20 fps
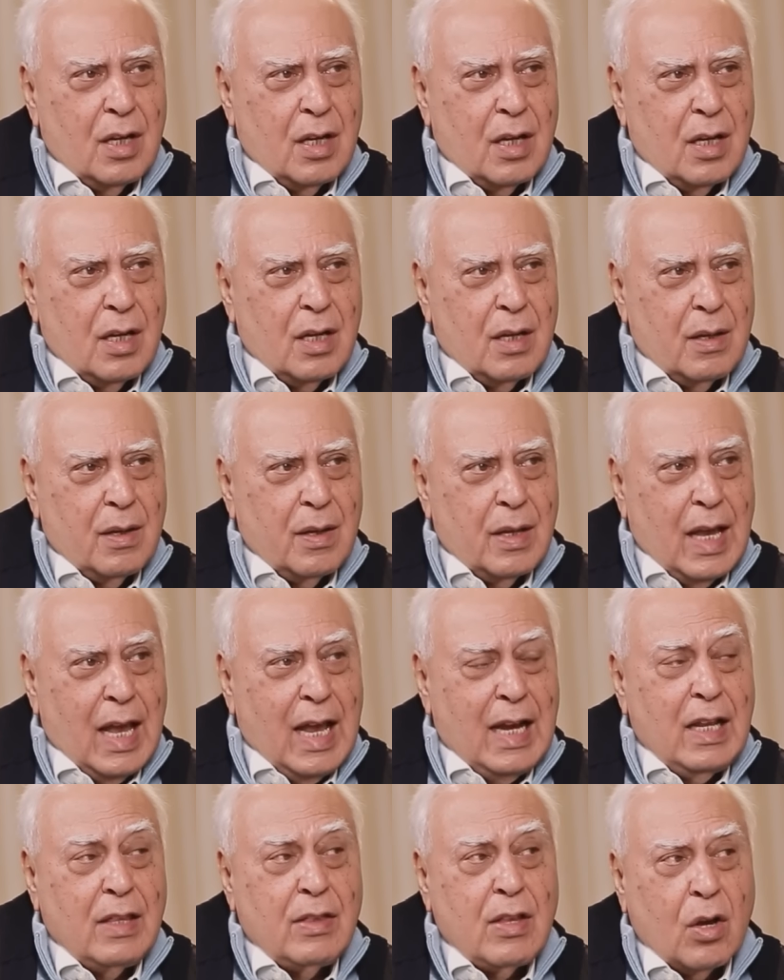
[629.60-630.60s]

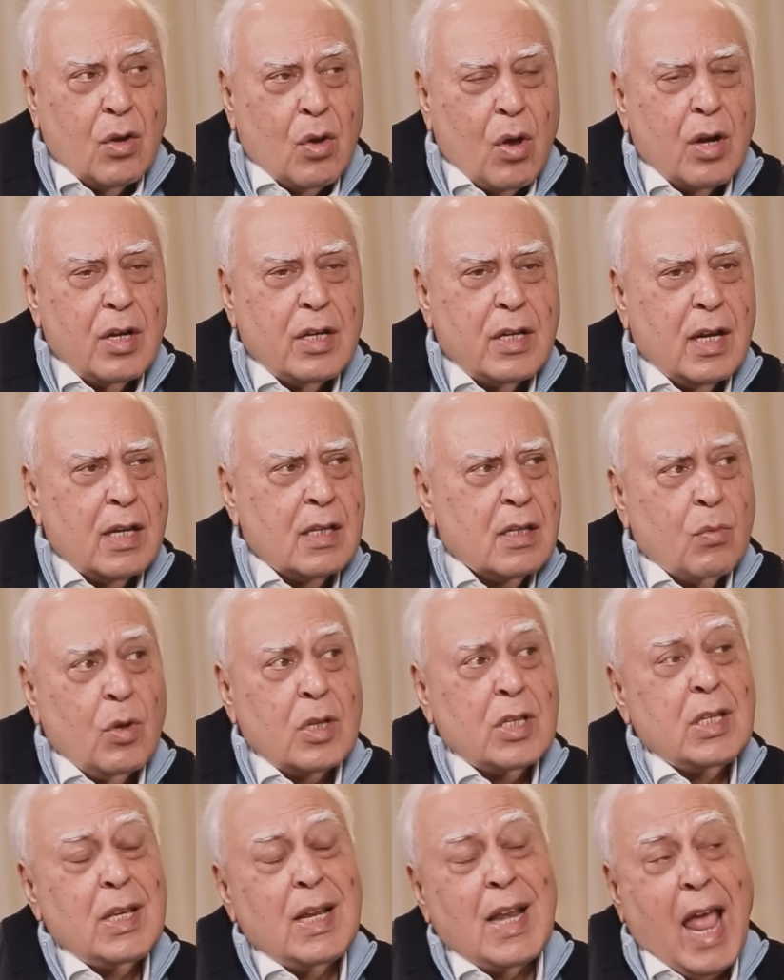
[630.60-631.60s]
And in the context,
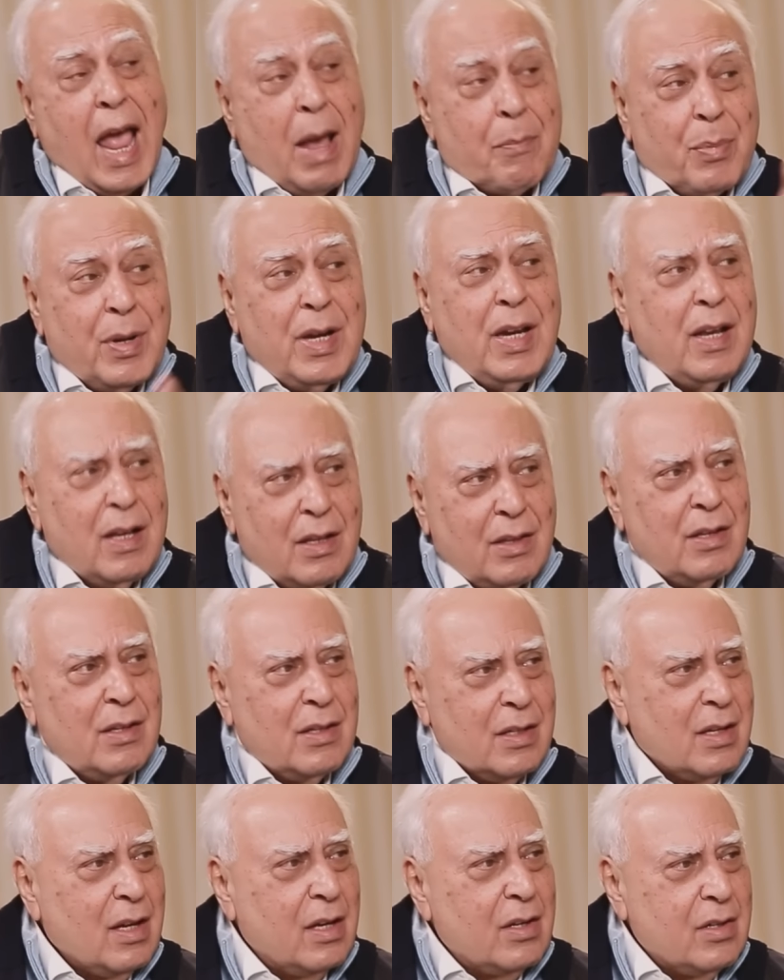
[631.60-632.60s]
what's happening in
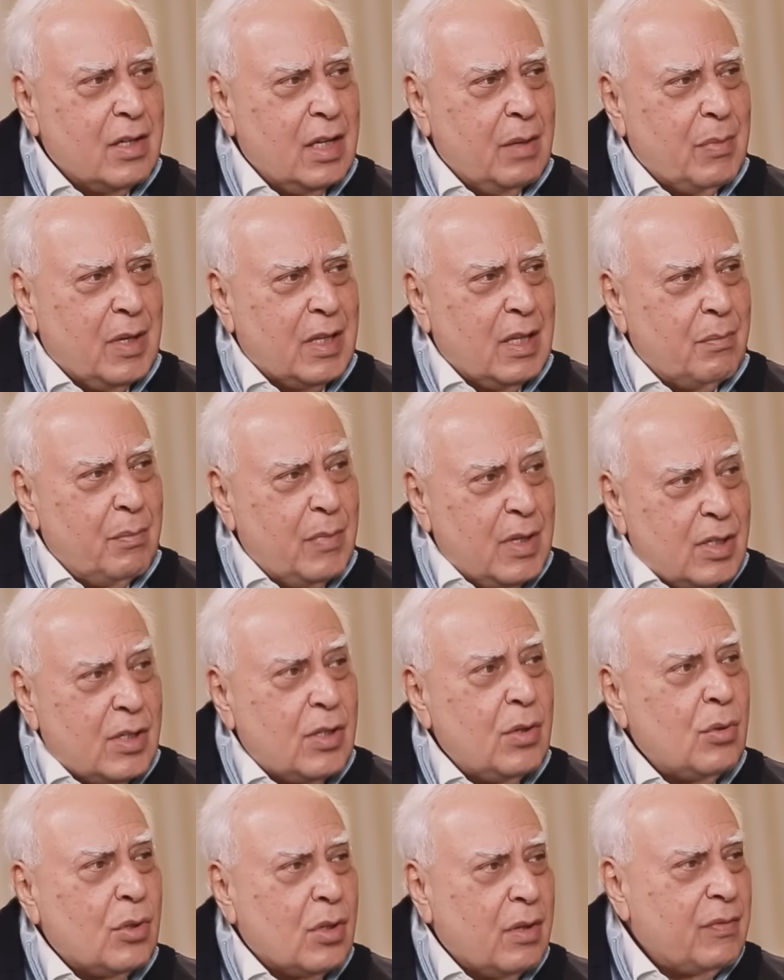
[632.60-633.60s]
this country by the
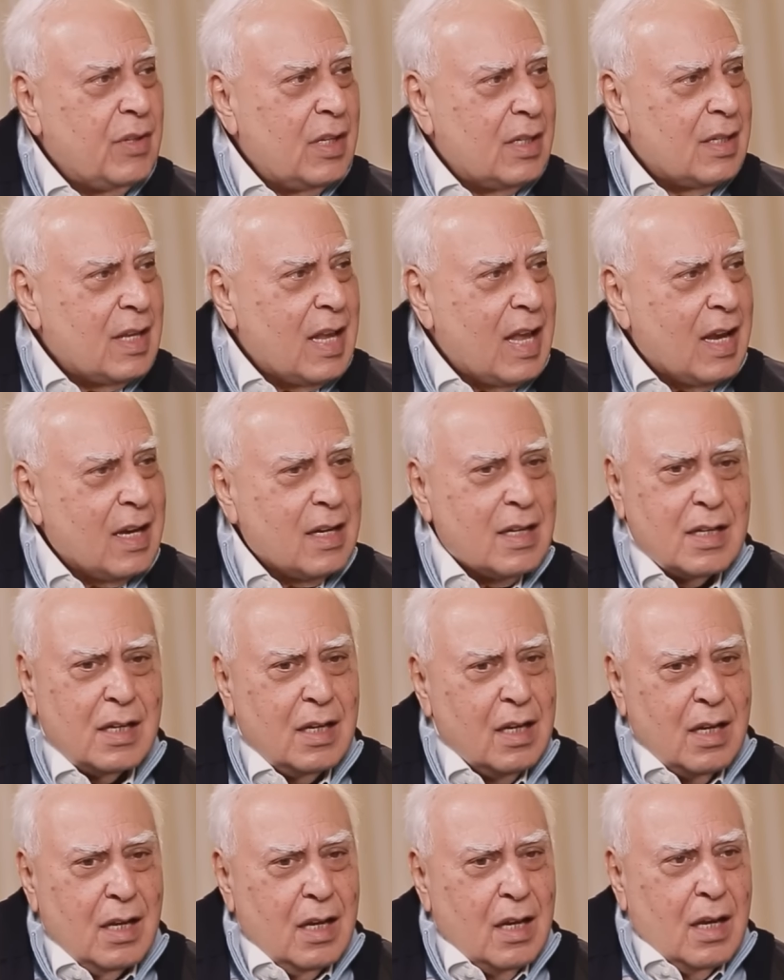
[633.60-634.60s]
misuse of this act,
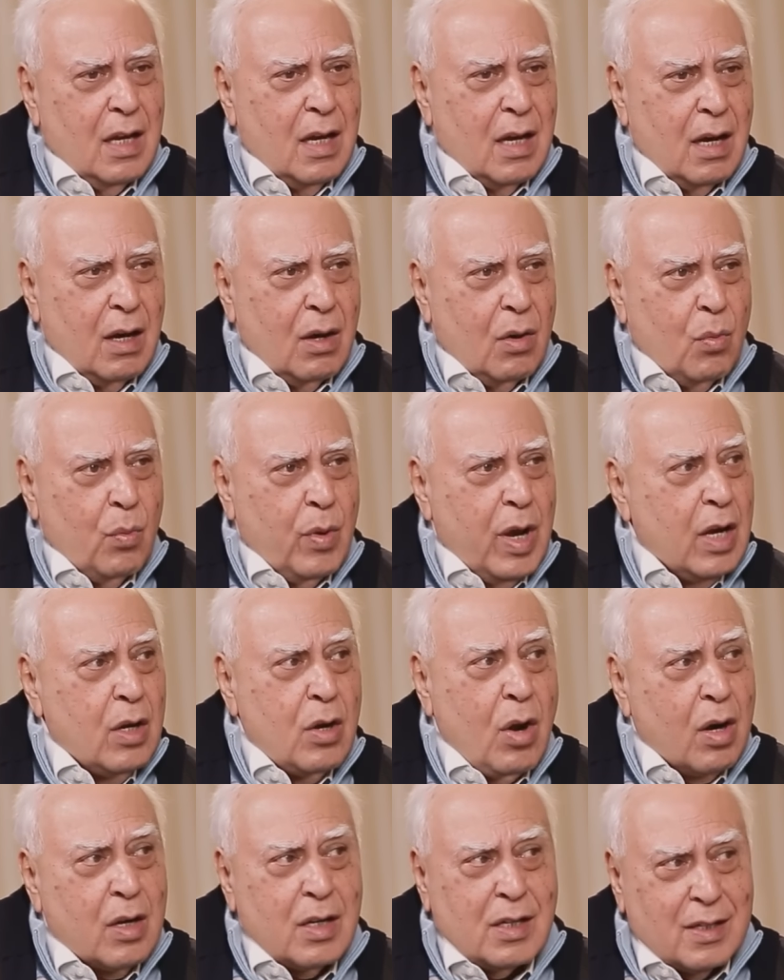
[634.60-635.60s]
we're
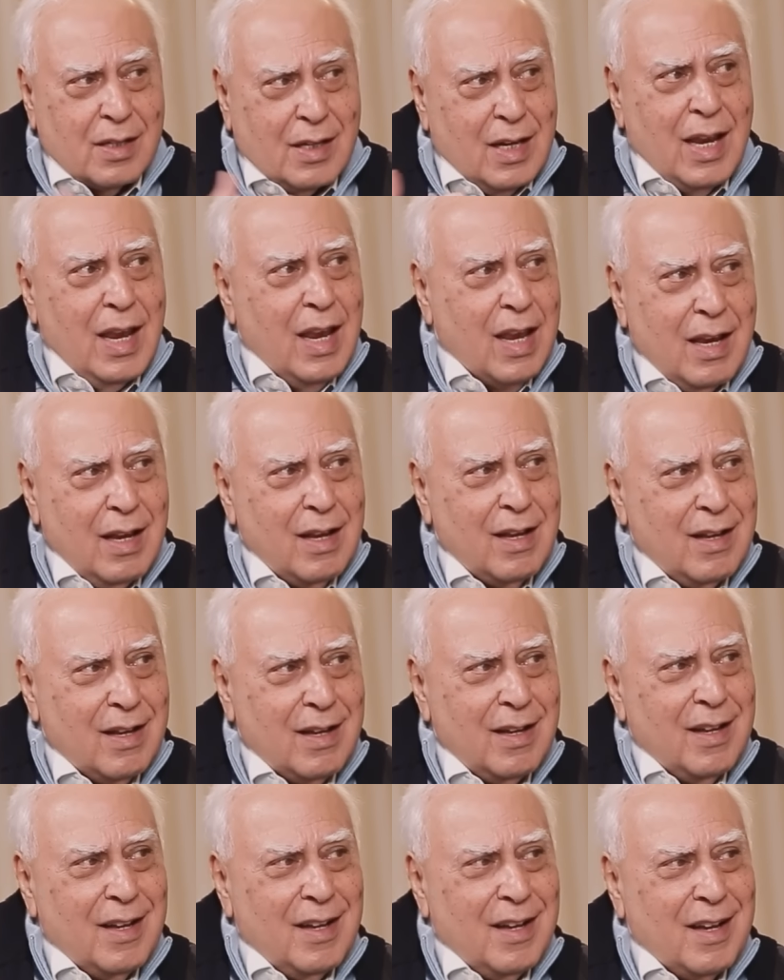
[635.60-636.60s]
not
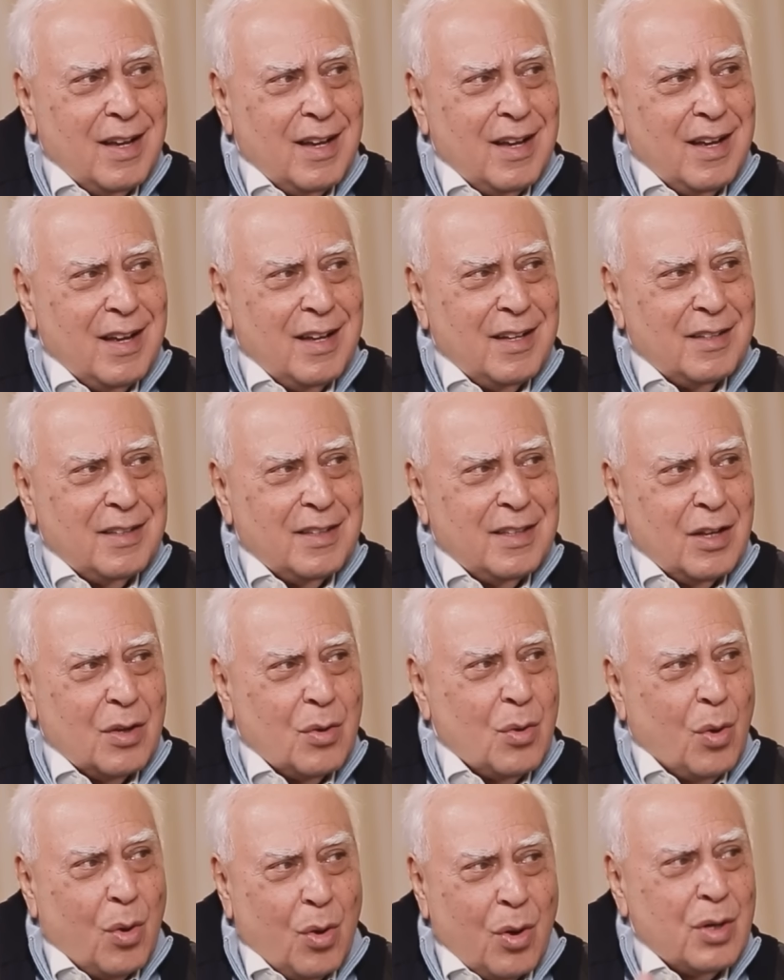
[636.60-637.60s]
seeing the
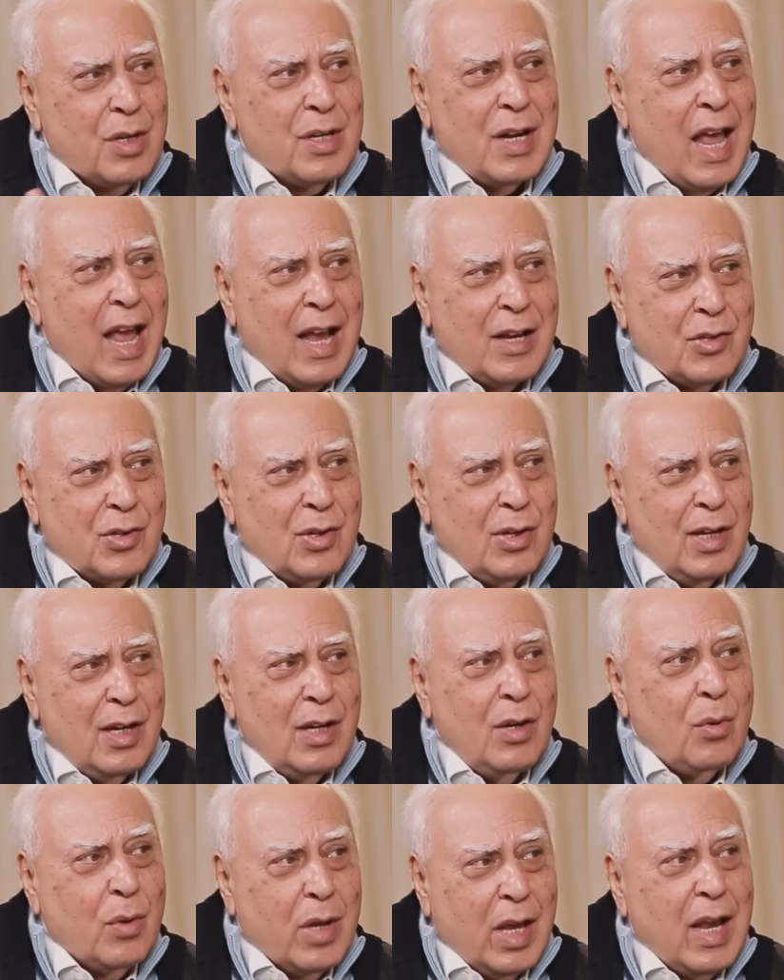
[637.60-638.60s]
court actually
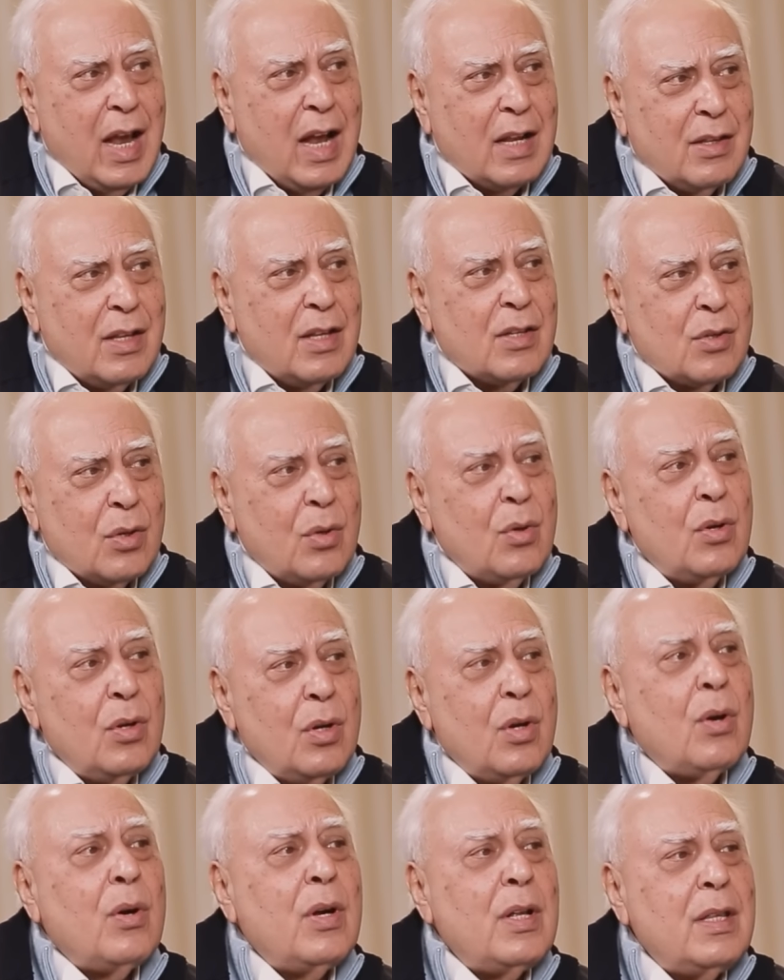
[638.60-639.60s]
looking at this whole
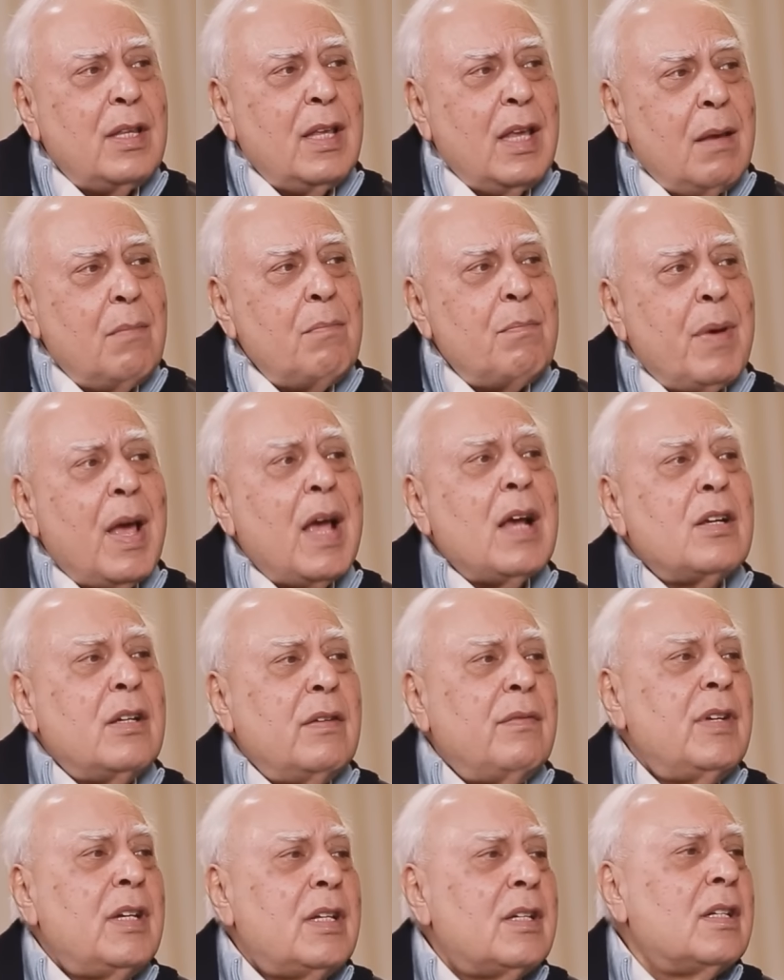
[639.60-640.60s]
law and the impact
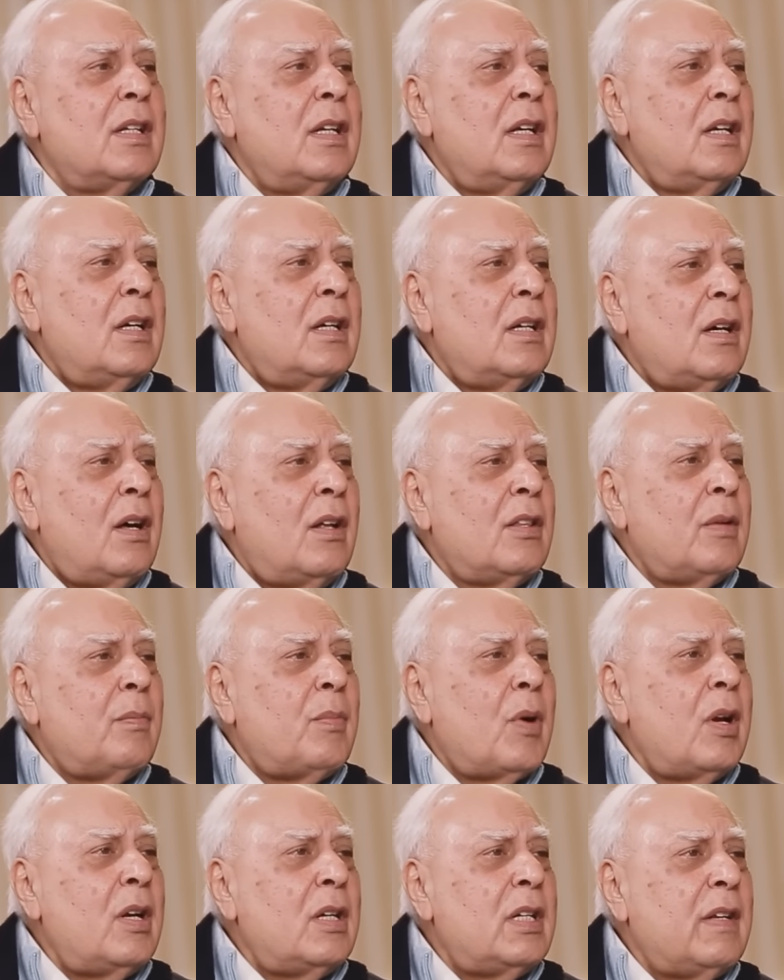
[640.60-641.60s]
of it on the
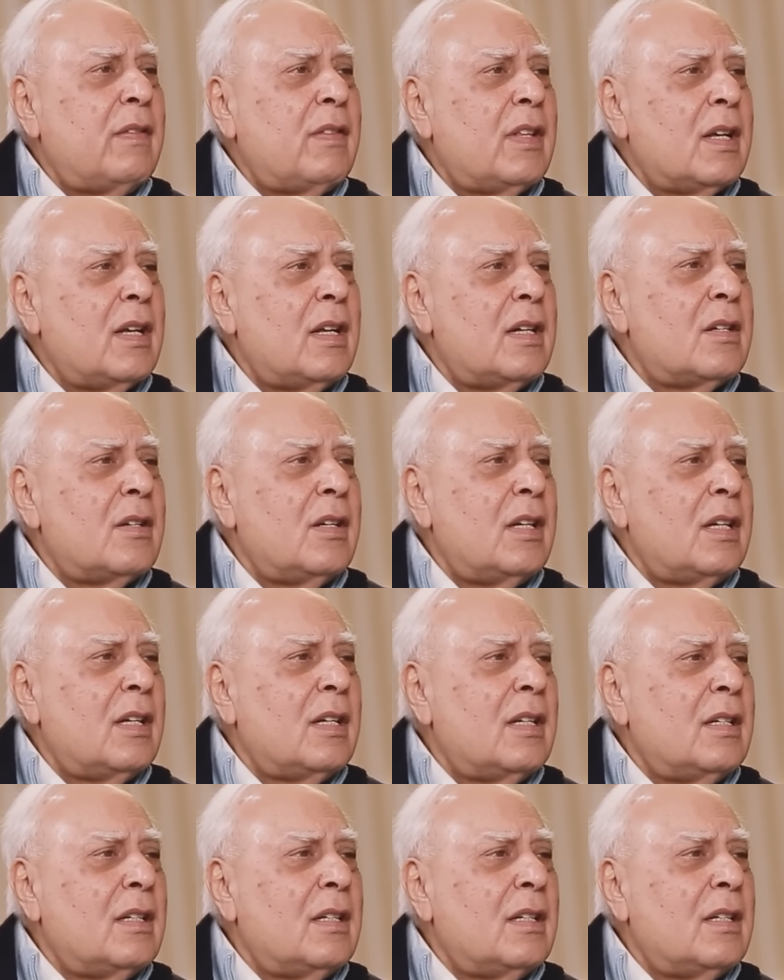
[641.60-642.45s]
polity of the country.